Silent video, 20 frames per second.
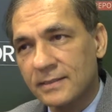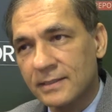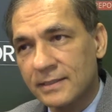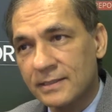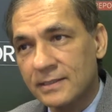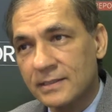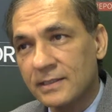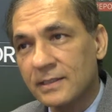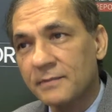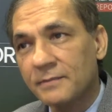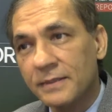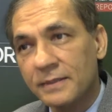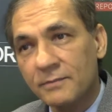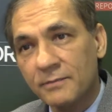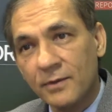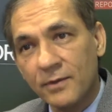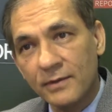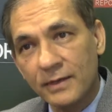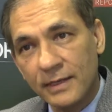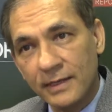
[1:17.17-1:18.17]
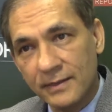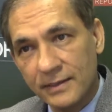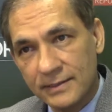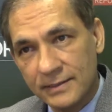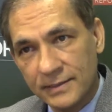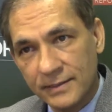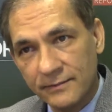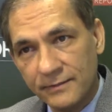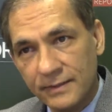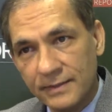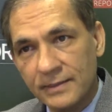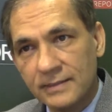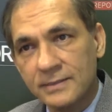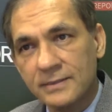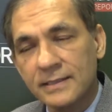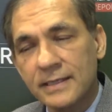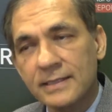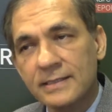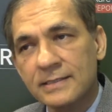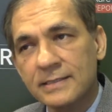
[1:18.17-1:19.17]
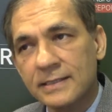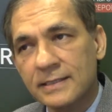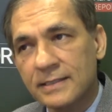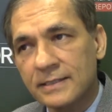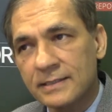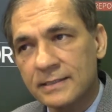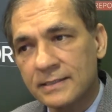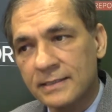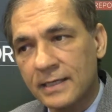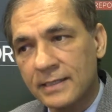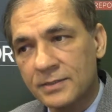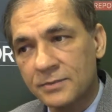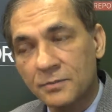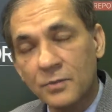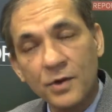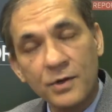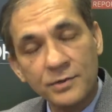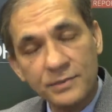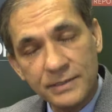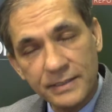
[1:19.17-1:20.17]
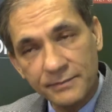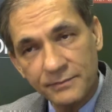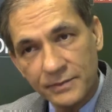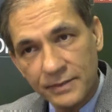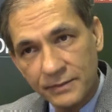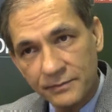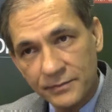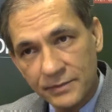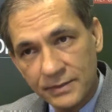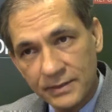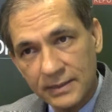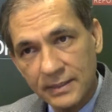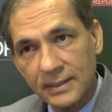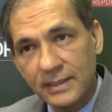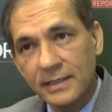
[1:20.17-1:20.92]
is a little bit more aggressive in the sense it has more symptoms.